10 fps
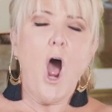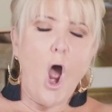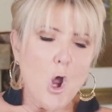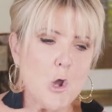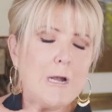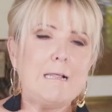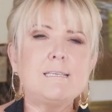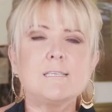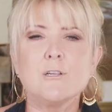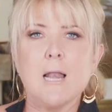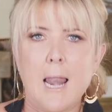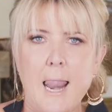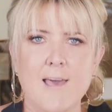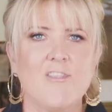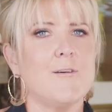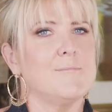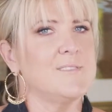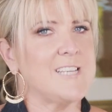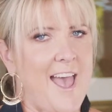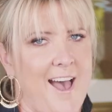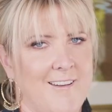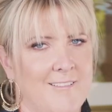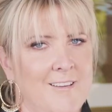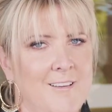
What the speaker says: only to let them down.